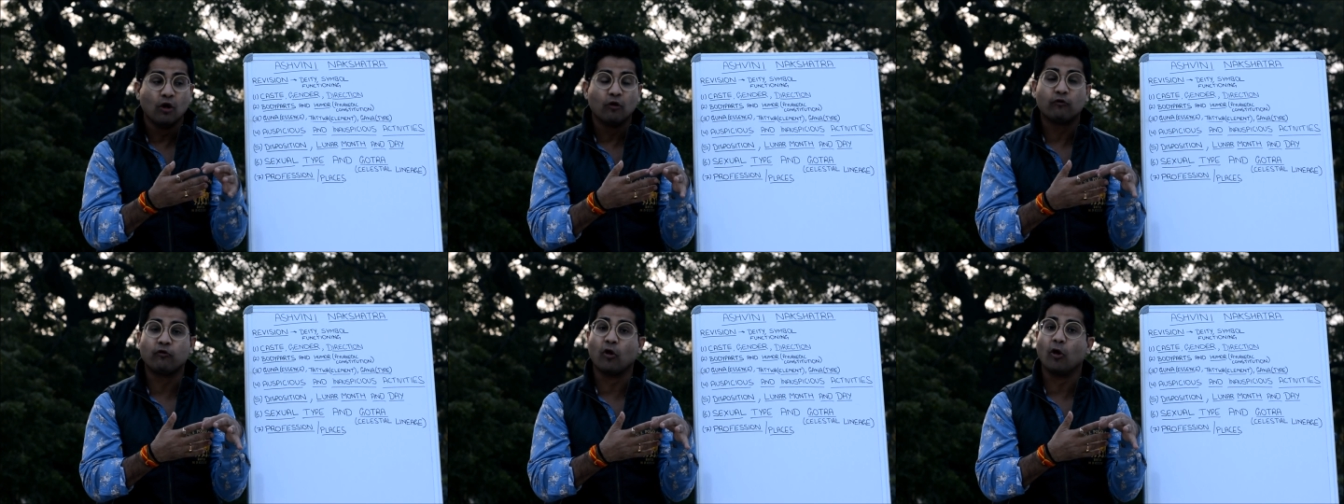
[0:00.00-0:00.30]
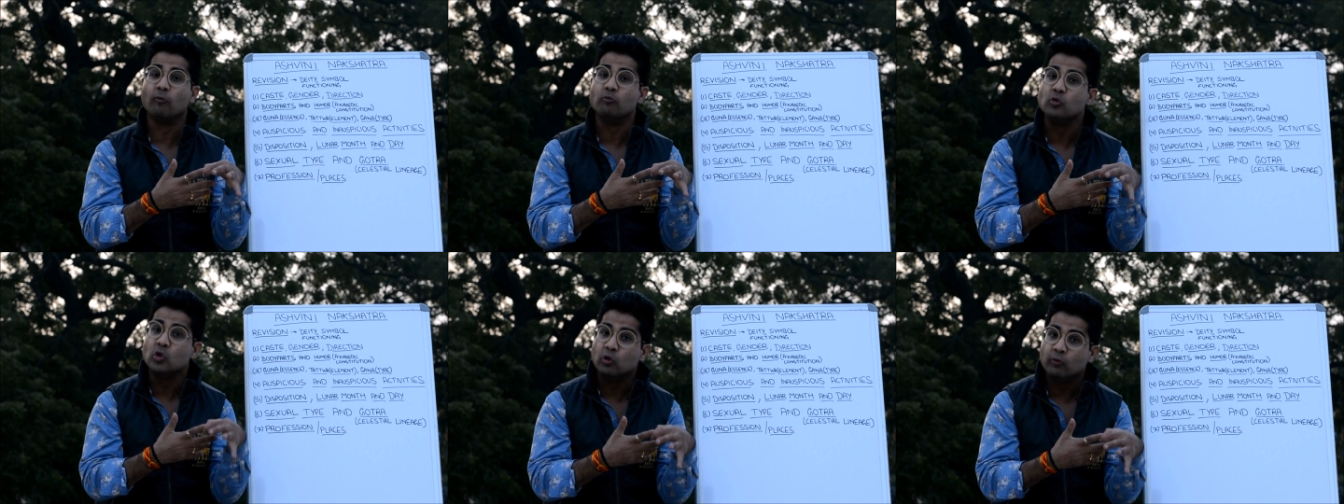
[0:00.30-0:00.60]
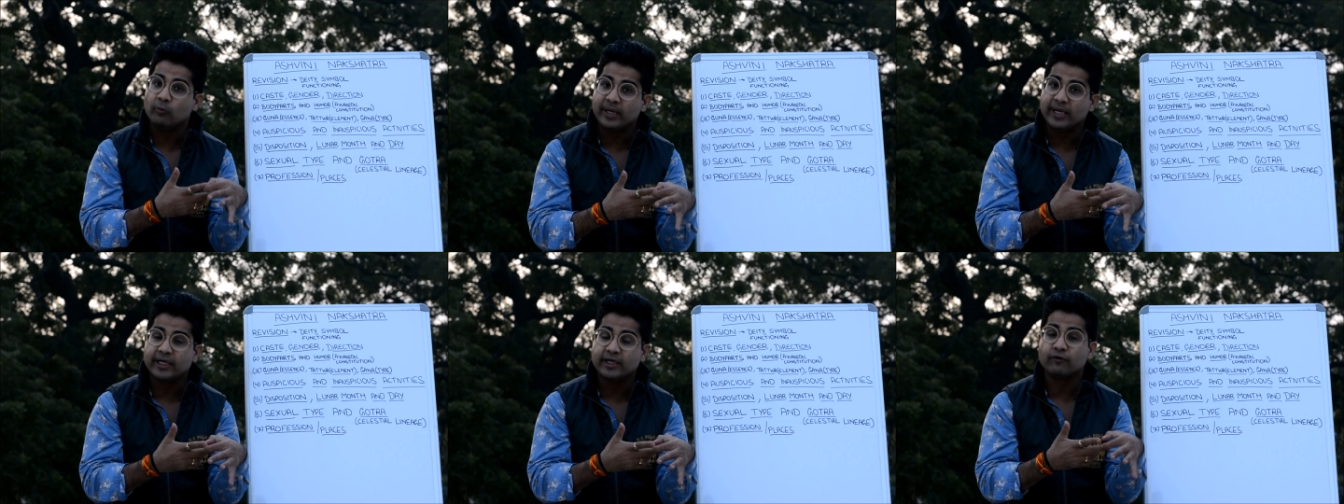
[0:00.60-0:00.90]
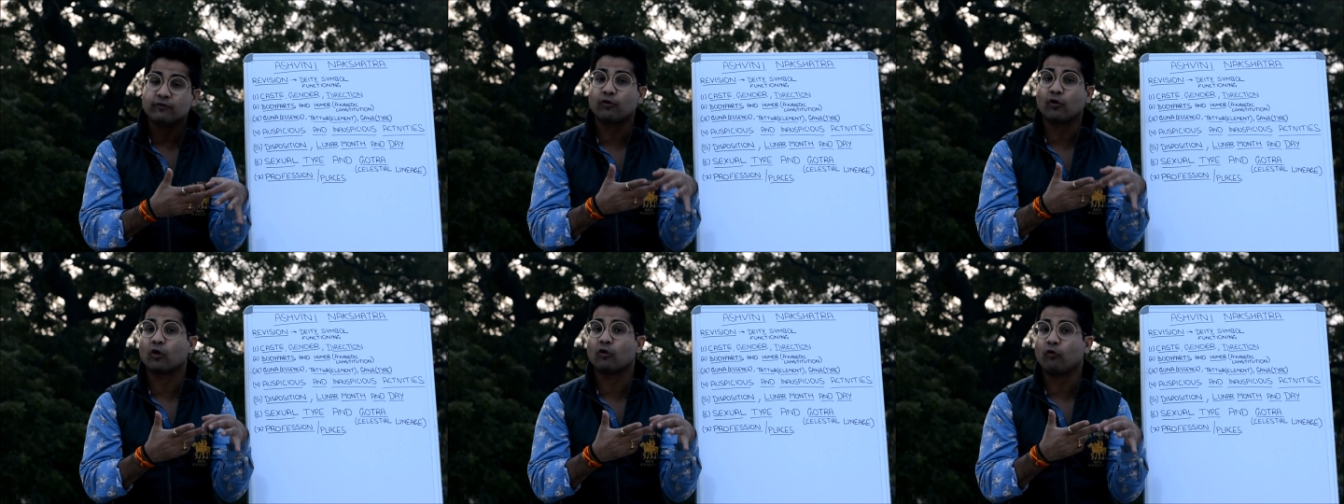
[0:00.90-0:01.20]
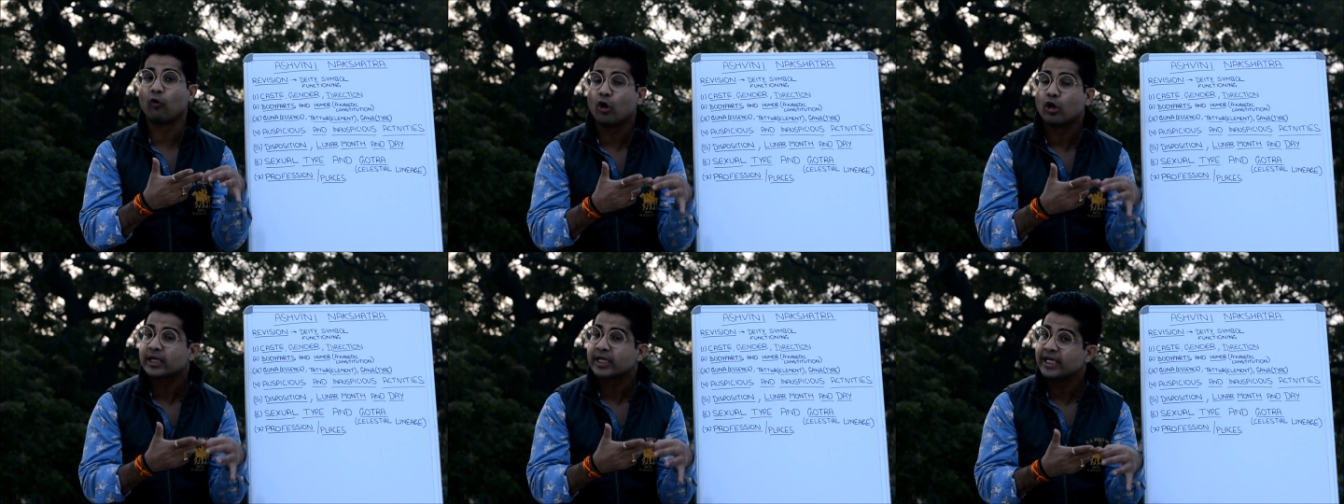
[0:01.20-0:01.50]
for movement, for
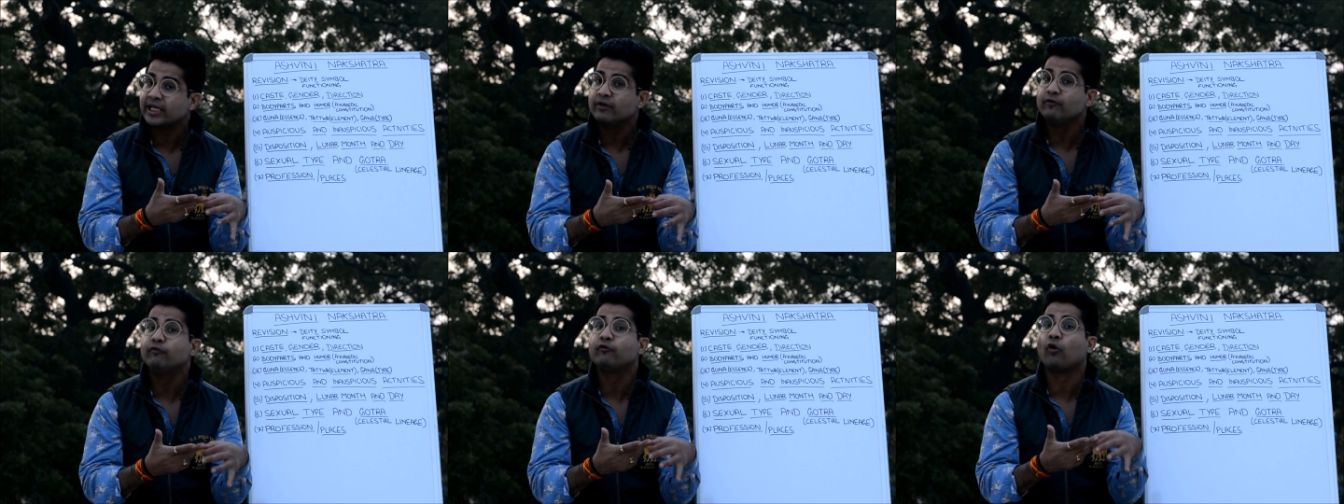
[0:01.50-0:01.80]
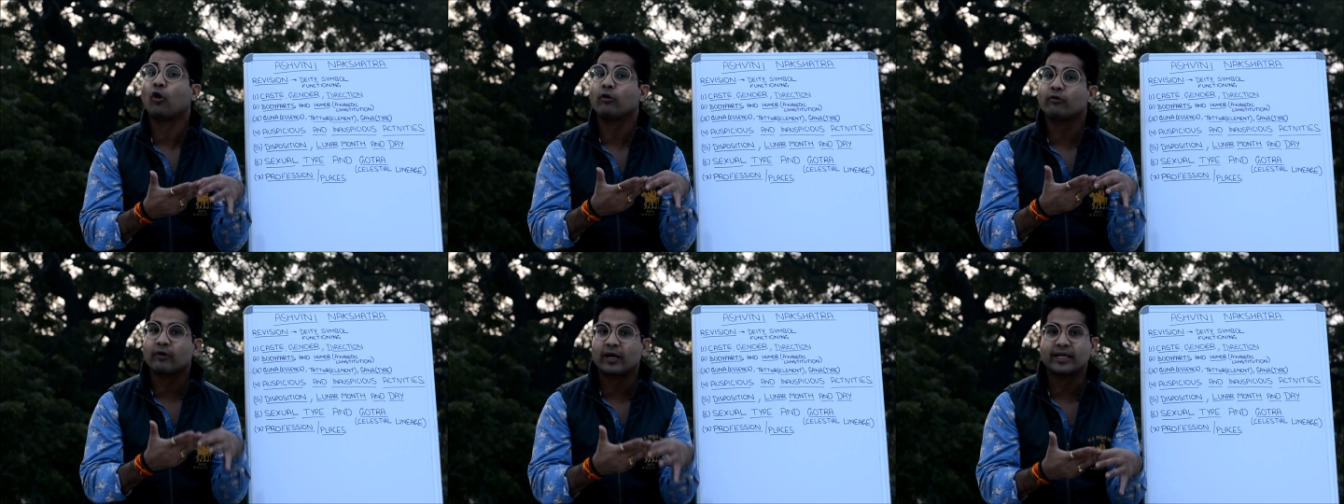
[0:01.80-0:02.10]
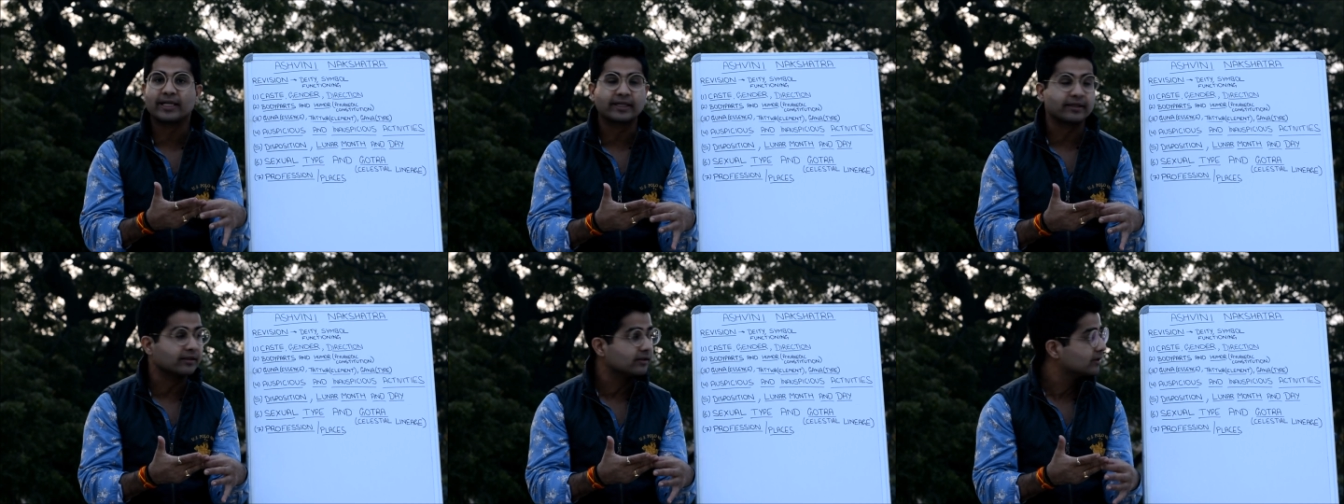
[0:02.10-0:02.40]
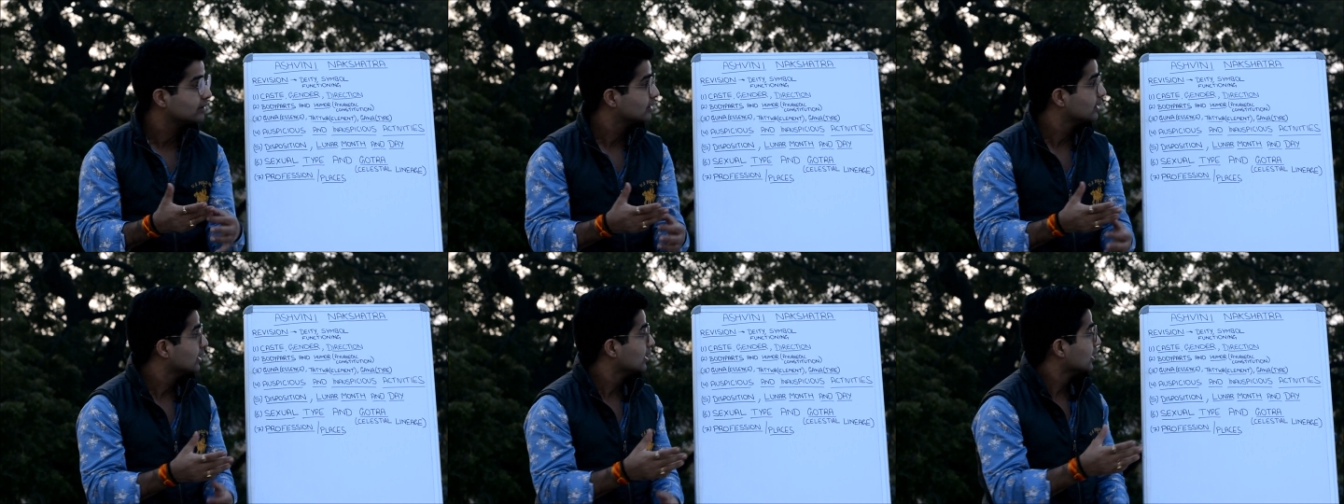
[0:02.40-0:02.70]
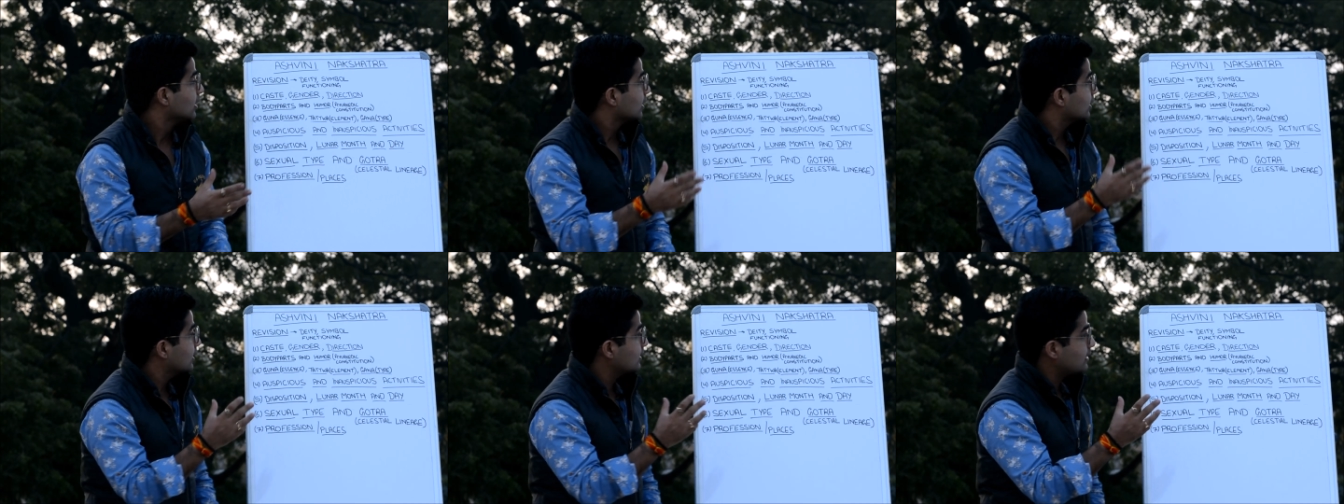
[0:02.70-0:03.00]
walking, for running.
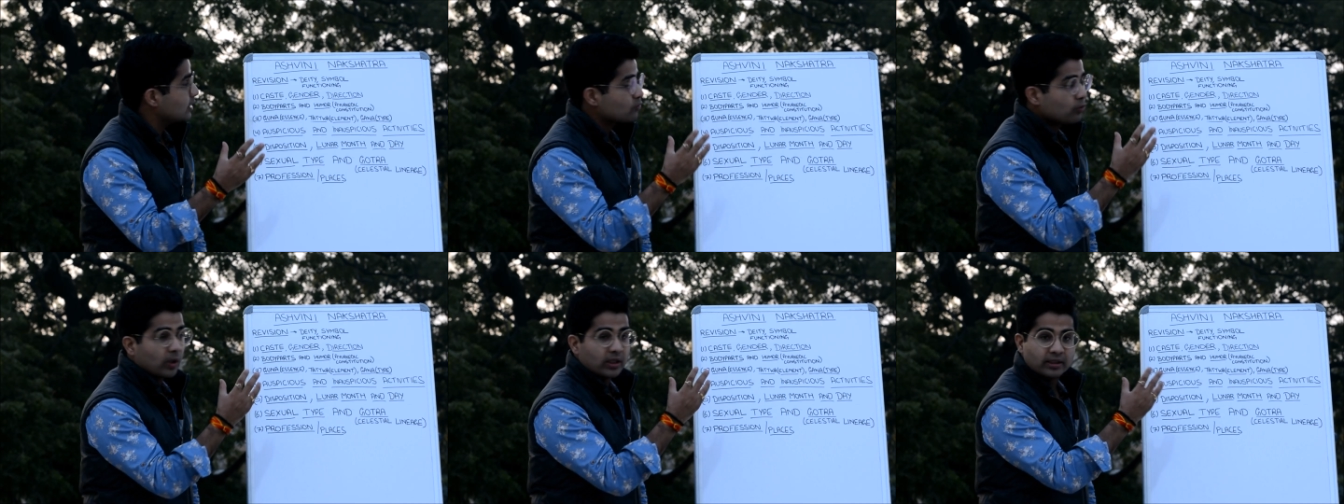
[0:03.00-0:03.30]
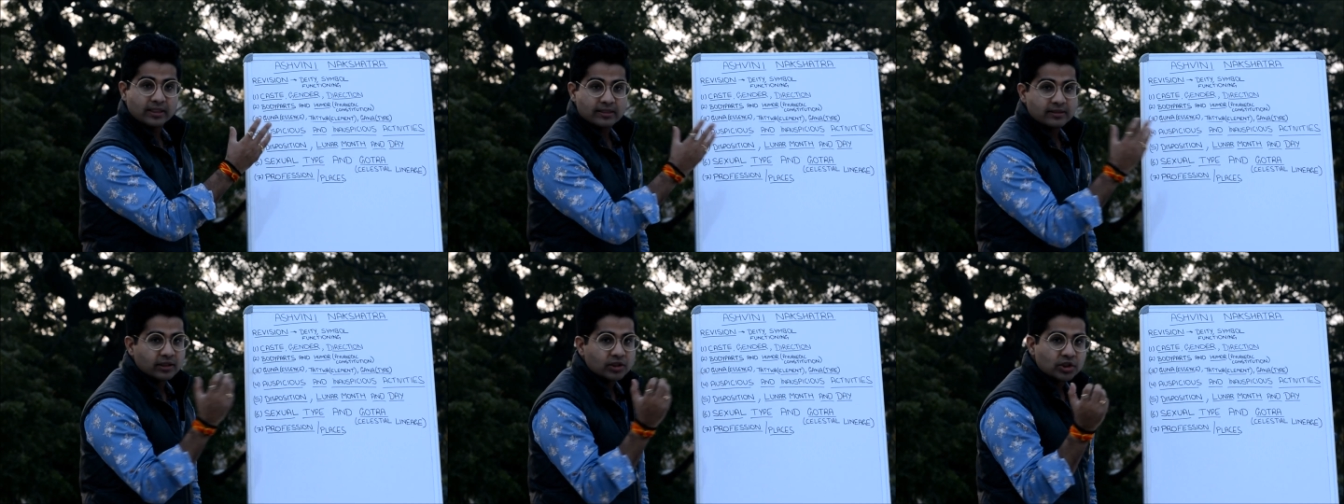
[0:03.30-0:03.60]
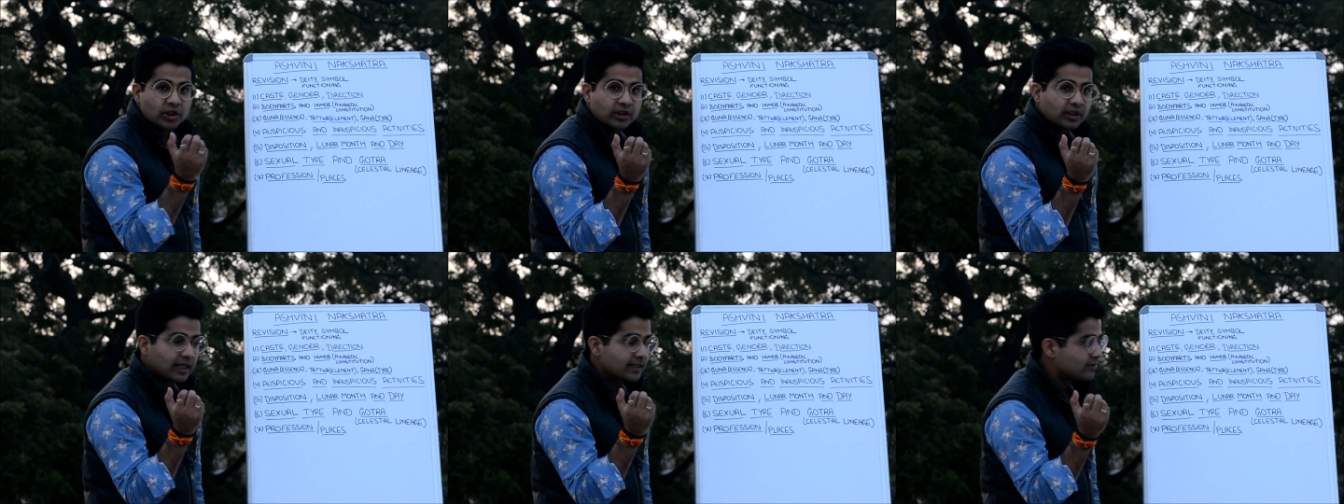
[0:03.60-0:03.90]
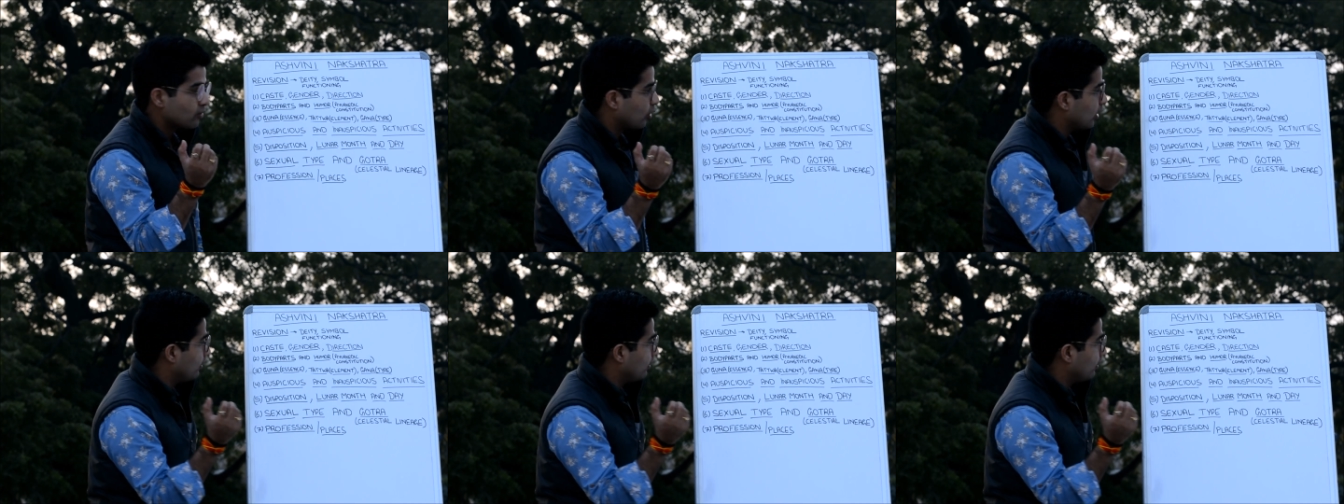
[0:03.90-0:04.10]
This is what this nakshatra is all